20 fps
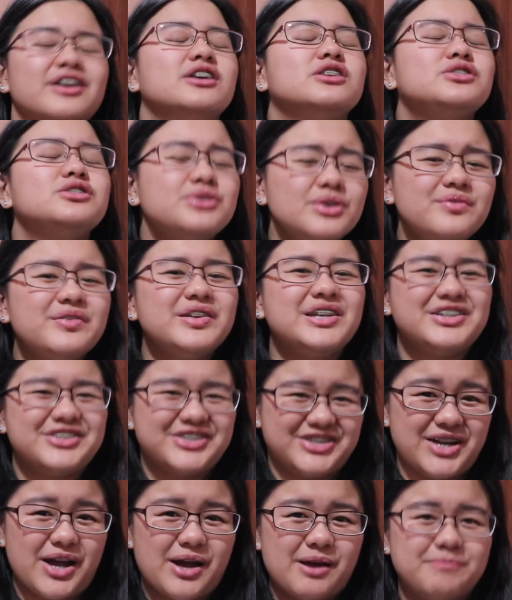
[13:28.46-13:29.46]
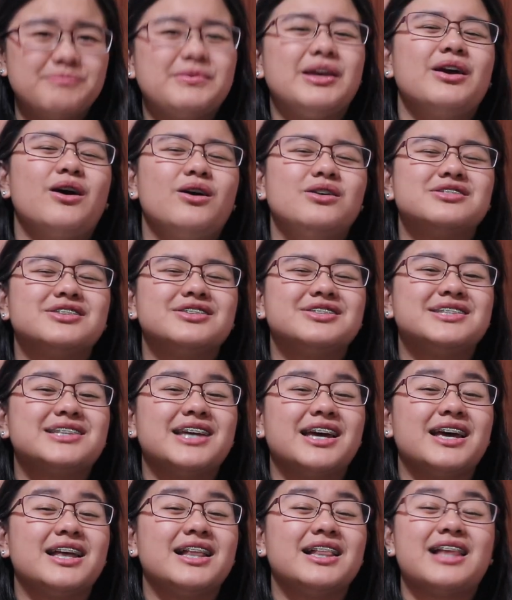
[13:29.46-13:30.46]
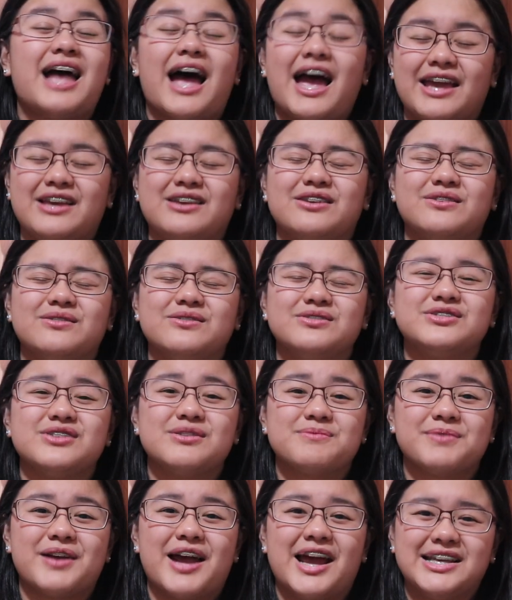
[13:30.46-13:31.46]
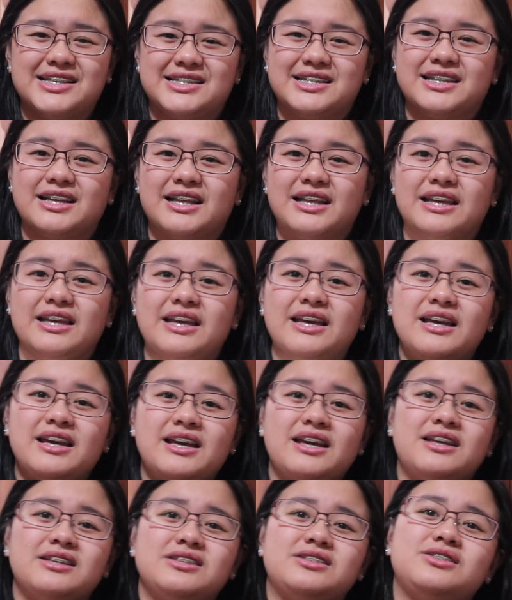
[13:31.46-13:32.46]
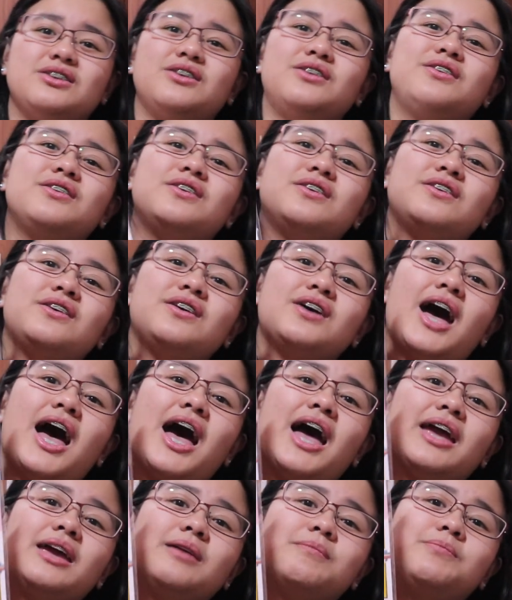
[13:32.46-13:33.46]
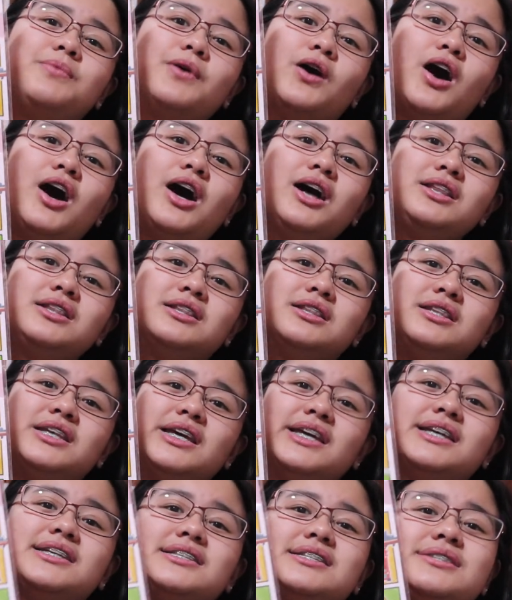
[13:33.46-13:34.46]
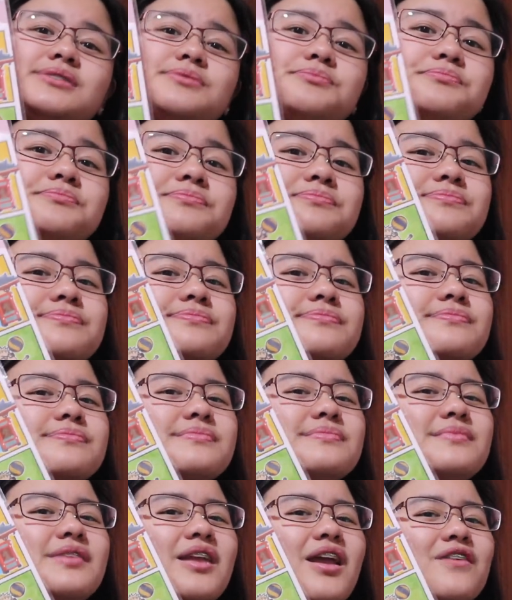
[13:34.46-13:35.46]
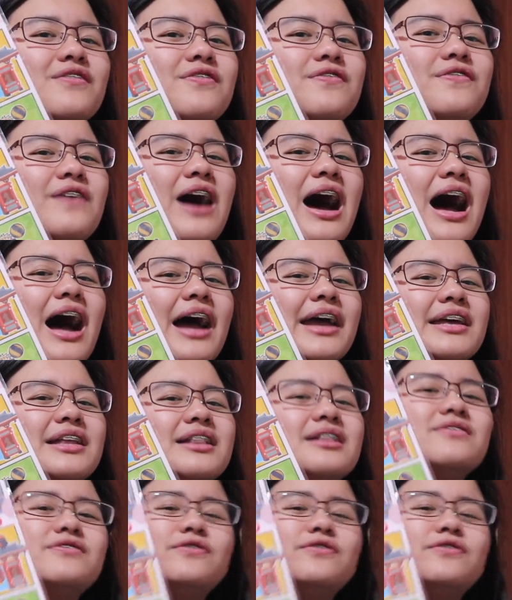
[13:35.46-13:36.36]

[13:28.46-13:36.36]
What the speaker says: souvenir shop they also sell haikyuu, surprisingly. So I bought this file